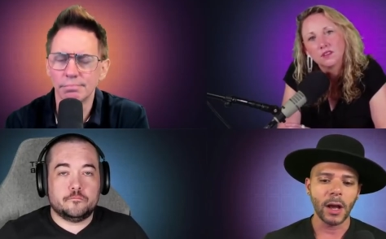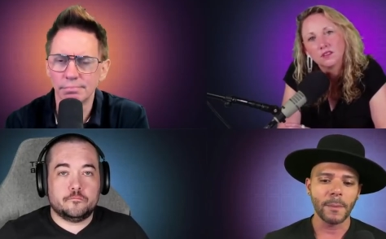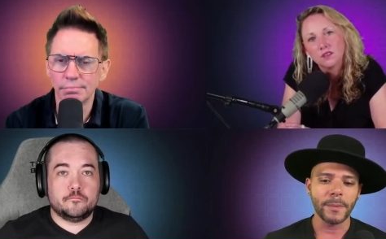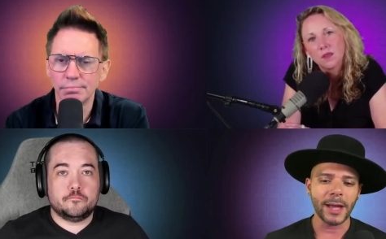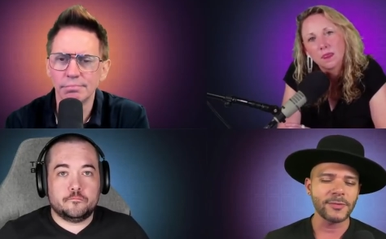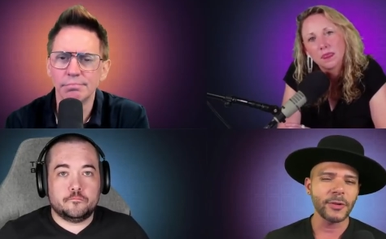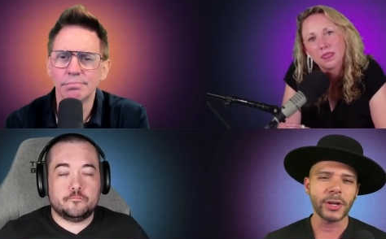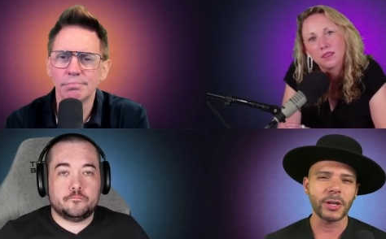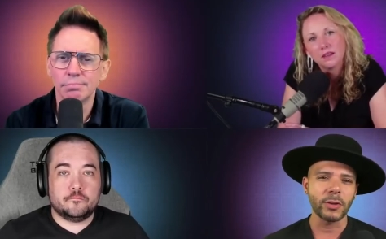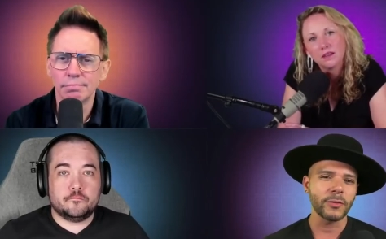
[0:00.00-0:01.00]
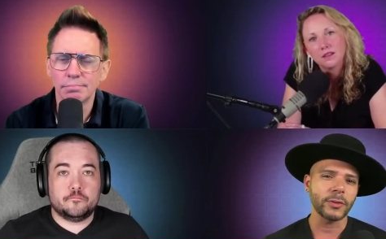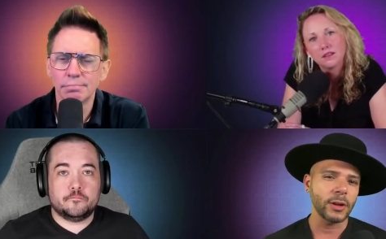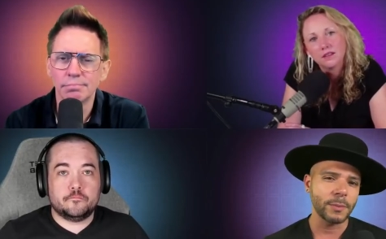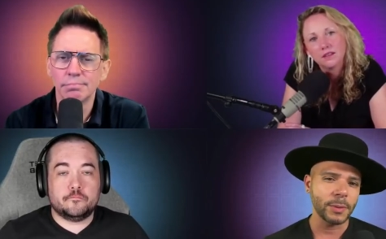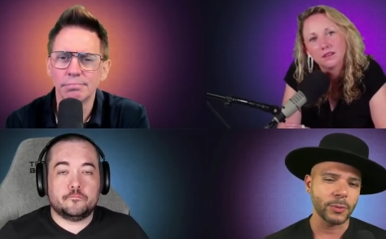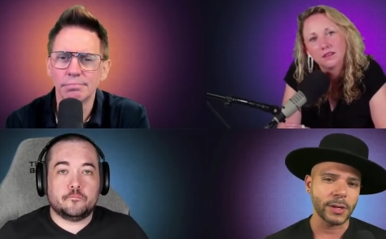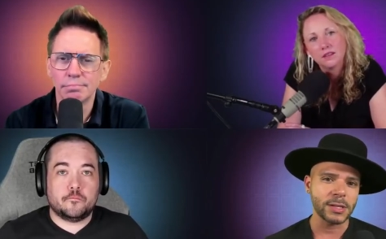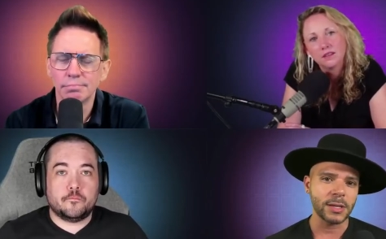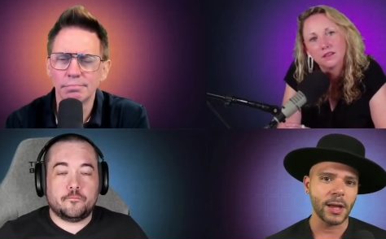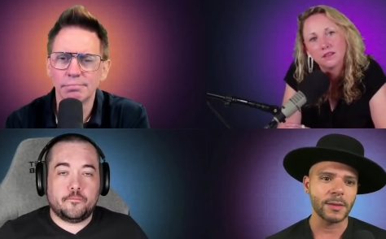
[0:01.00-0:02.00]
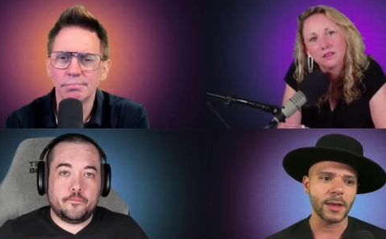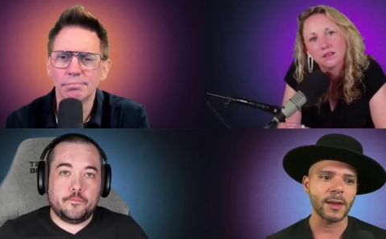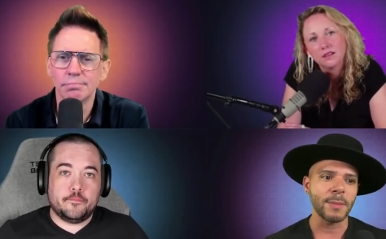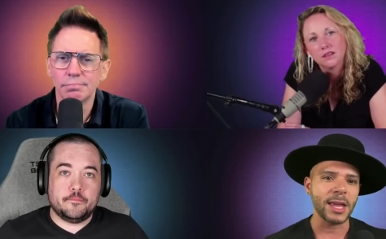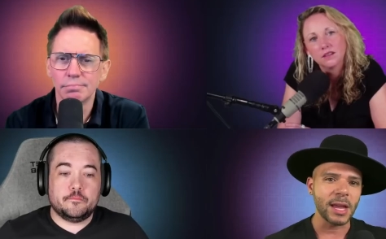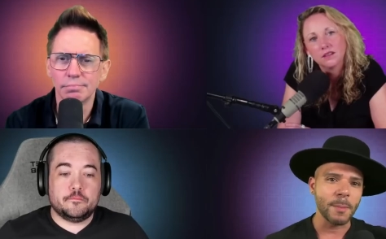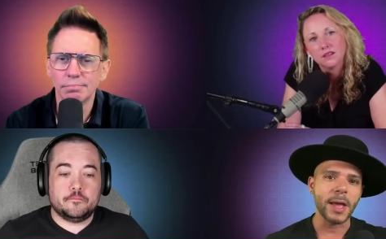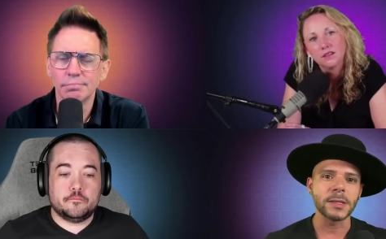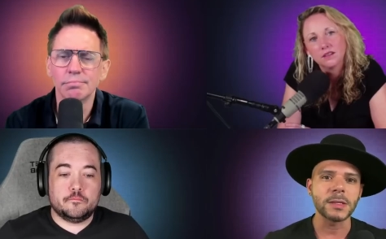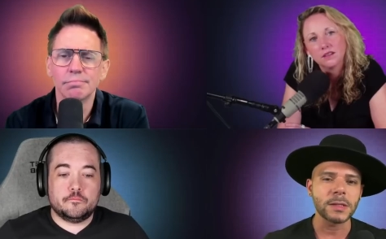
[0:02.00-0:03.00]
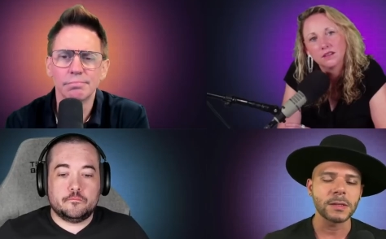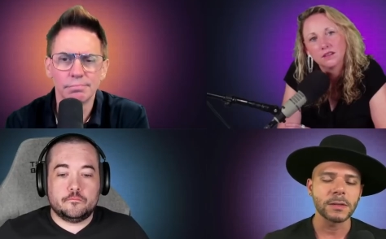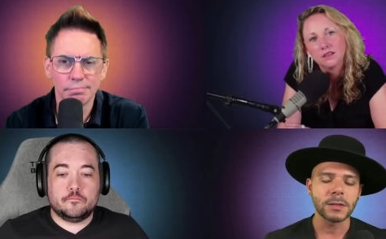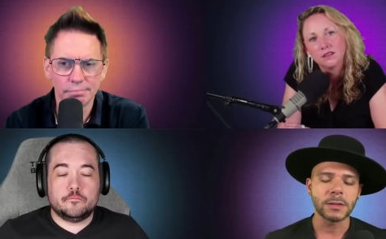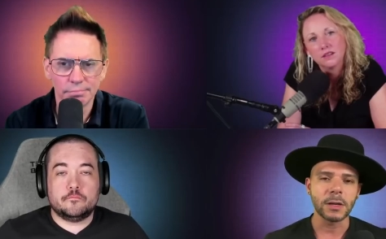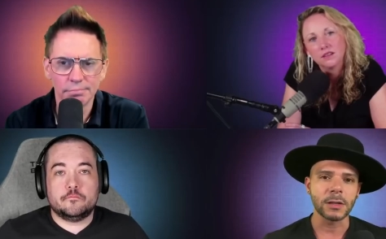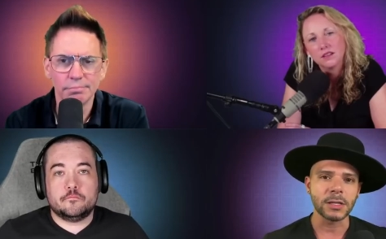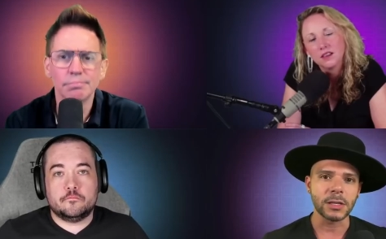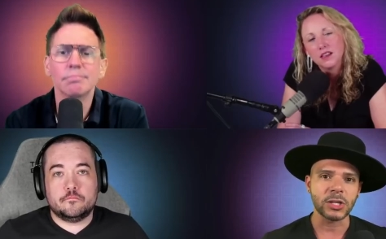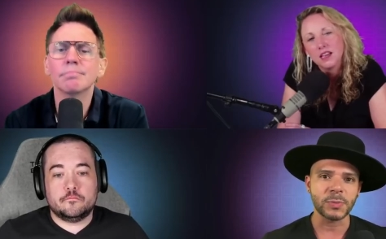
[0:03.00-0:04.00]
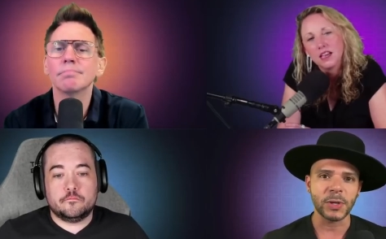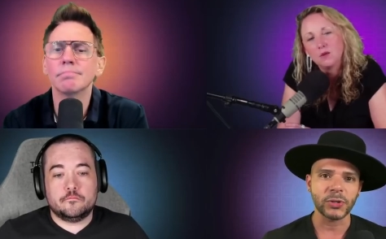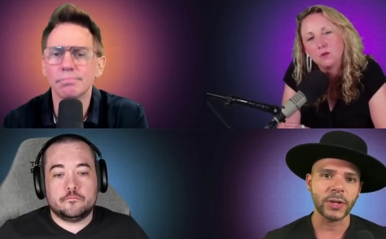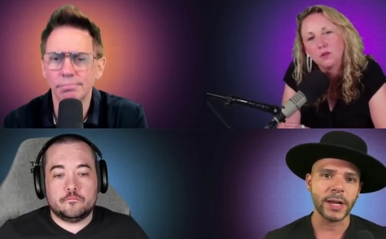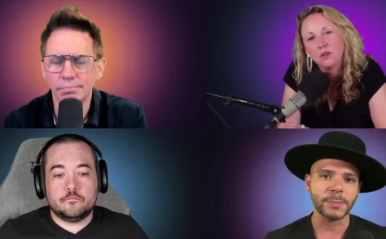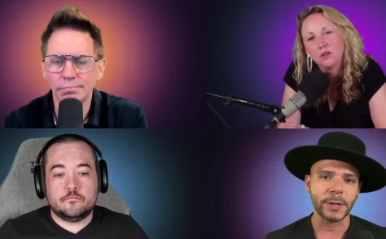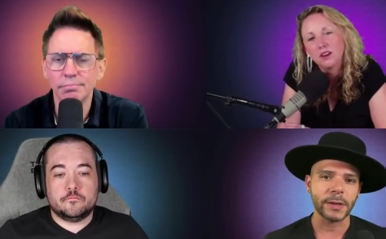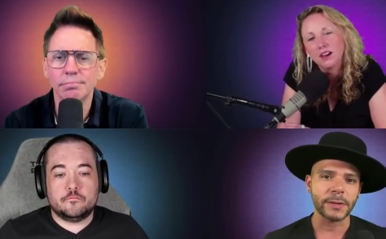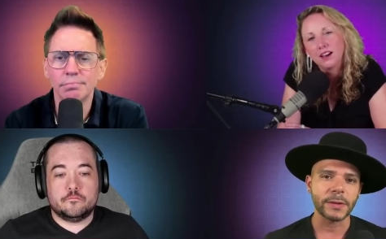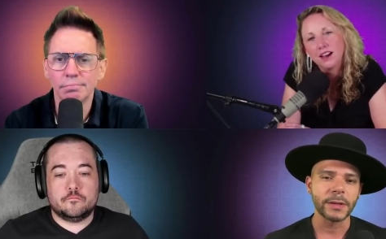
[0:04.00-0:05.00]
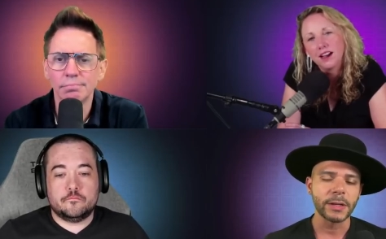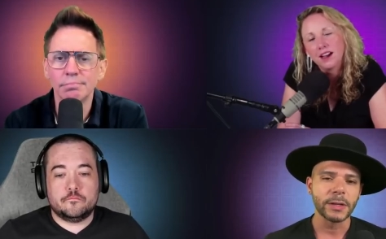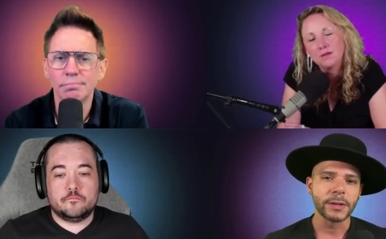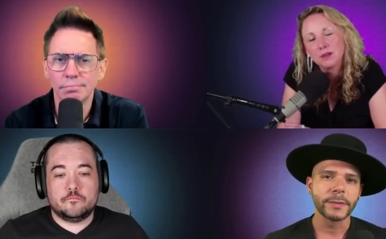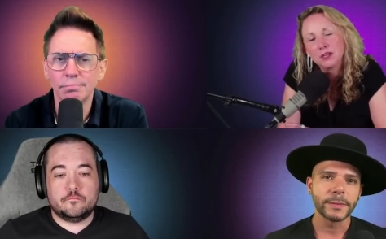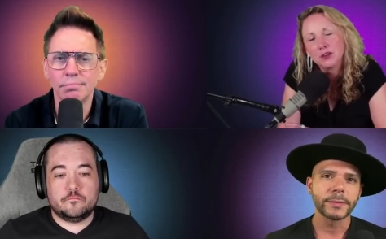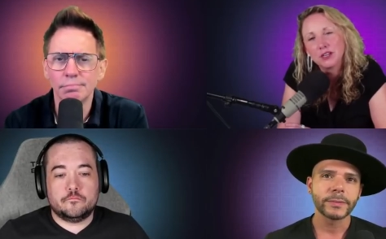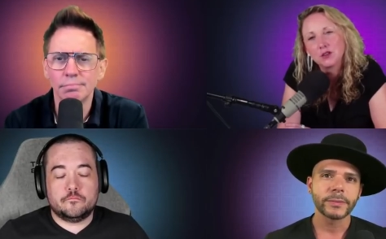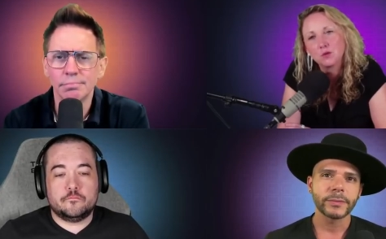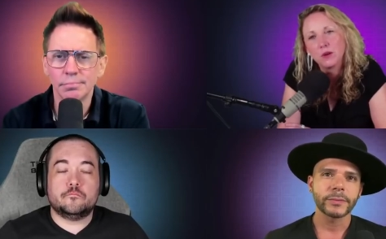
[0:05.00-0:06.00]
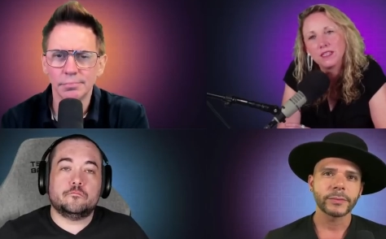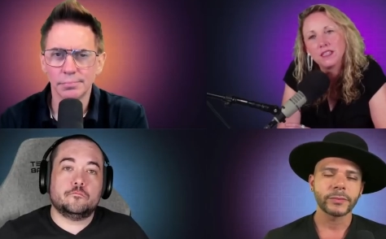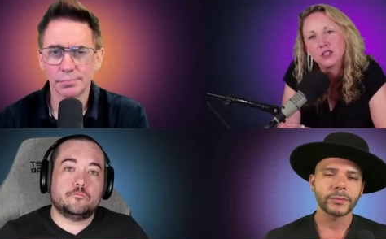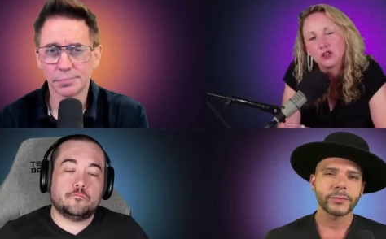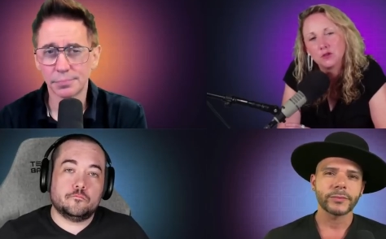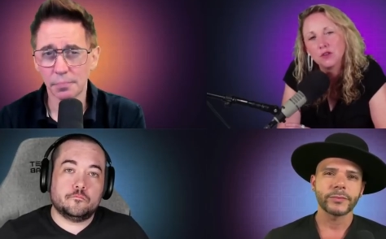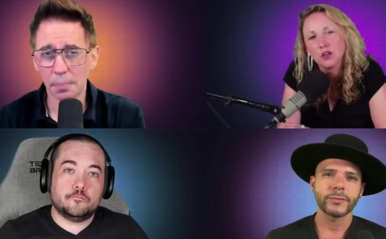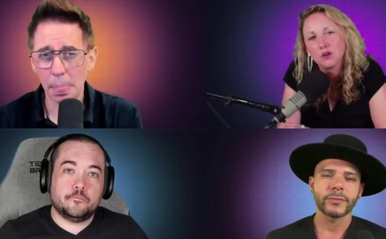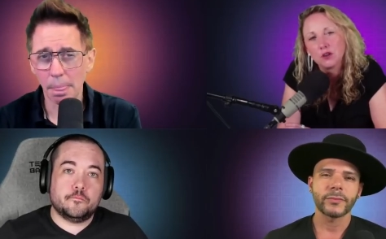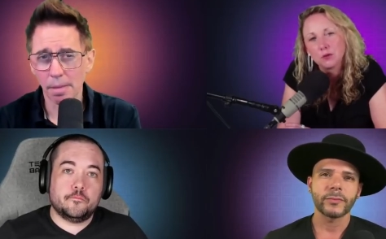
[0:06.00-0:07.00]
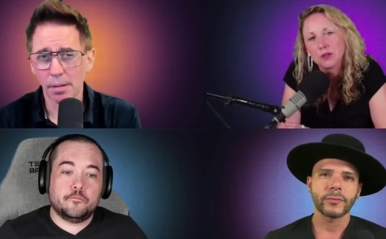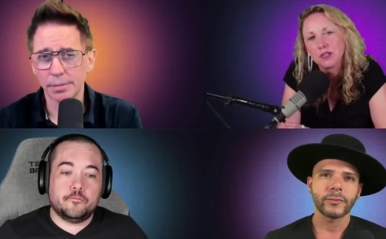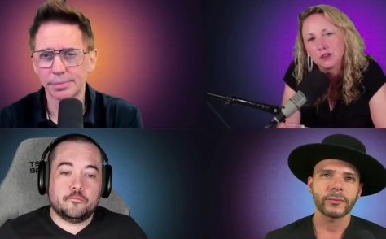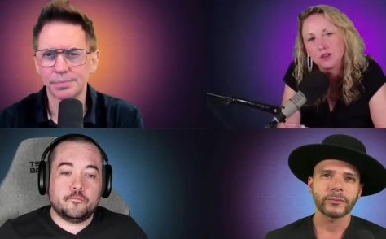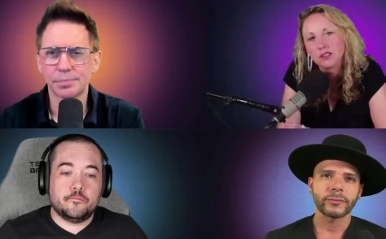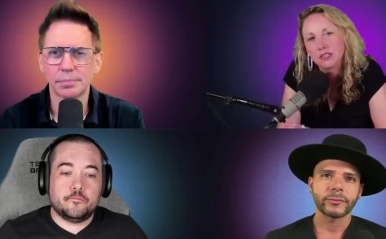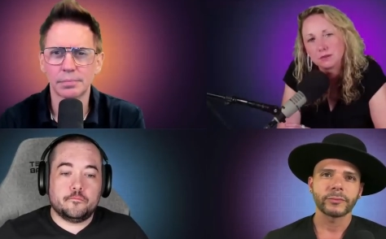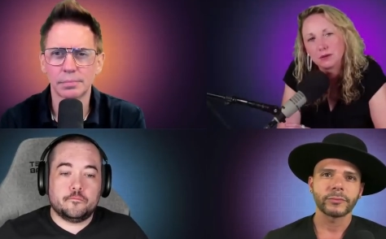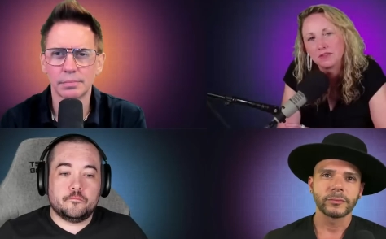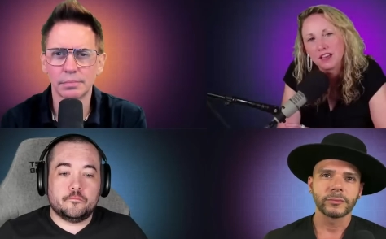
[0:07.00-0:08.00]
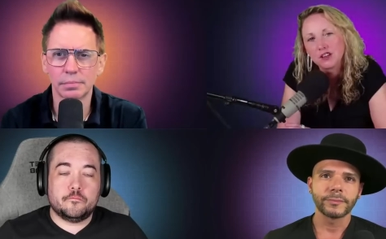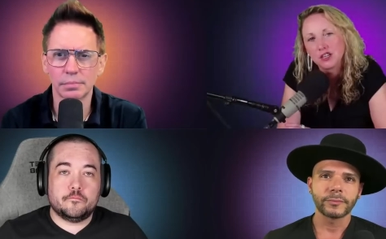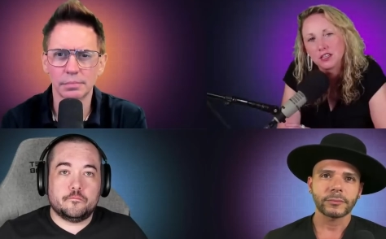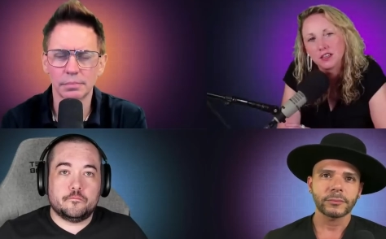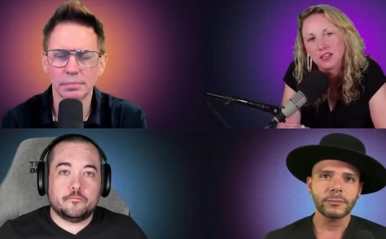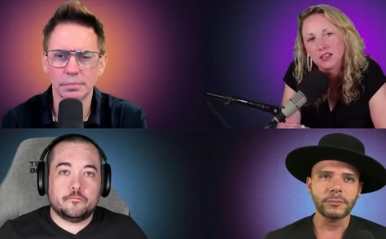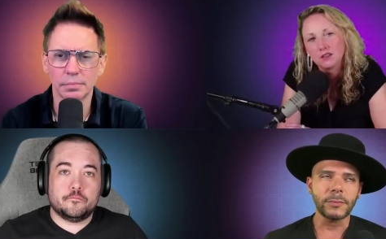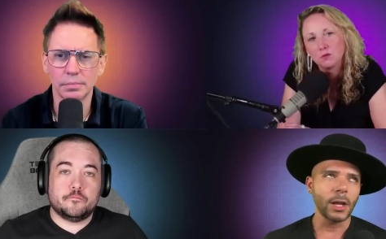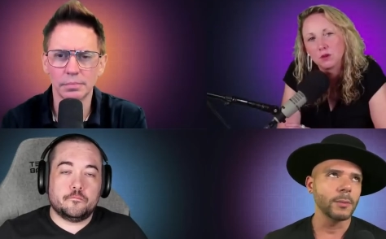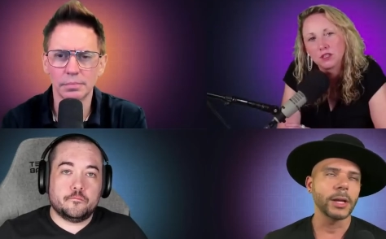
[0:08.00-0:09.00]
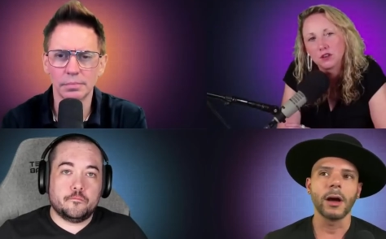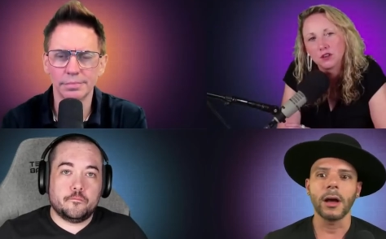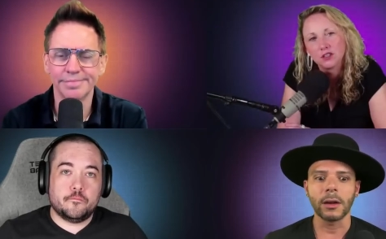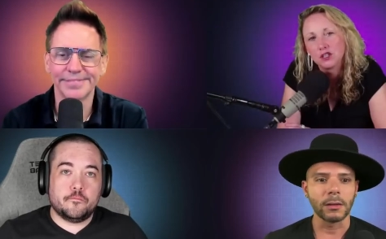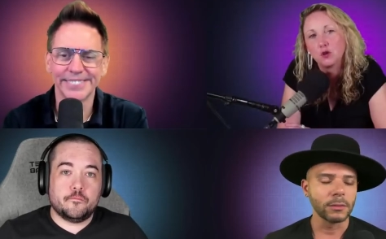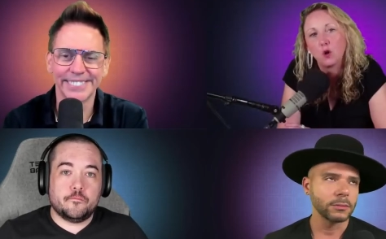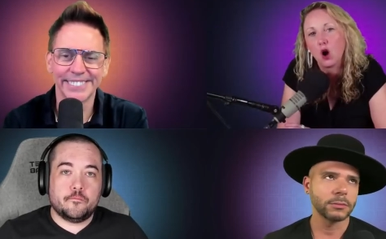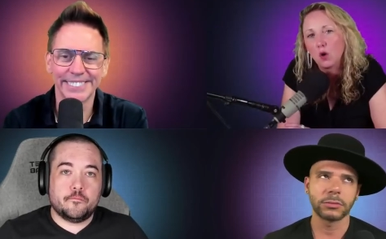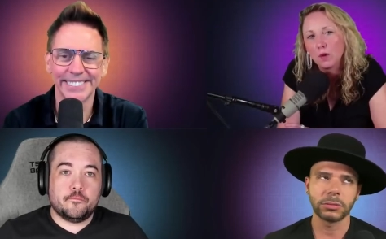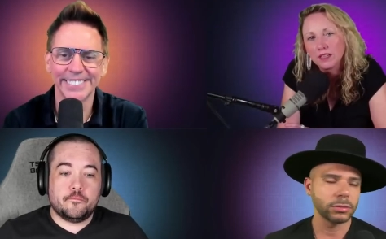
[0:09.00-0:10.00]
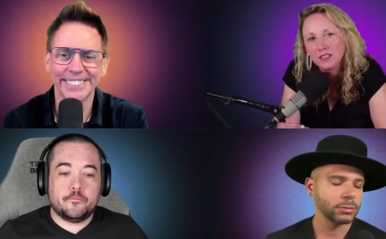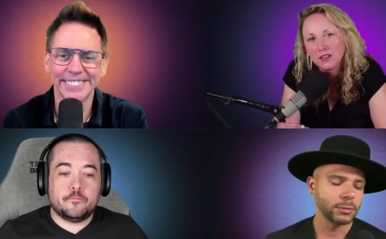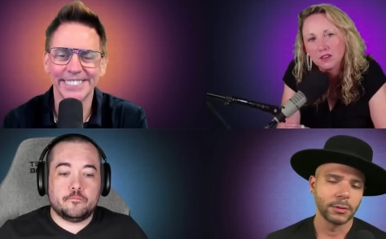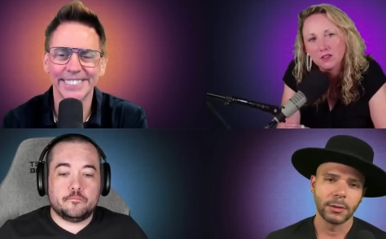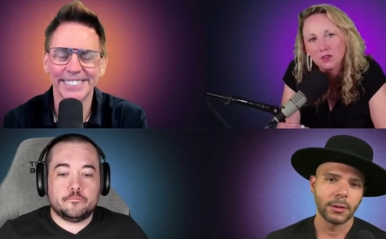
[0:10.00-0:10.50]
Speaker 1: um, that's very healing for a lot of people and i see that kind of making amends and some mm. spiritual aspects
Speaker 2: i'm curious when did you know you were going to do this as a profession like was oh there did you always know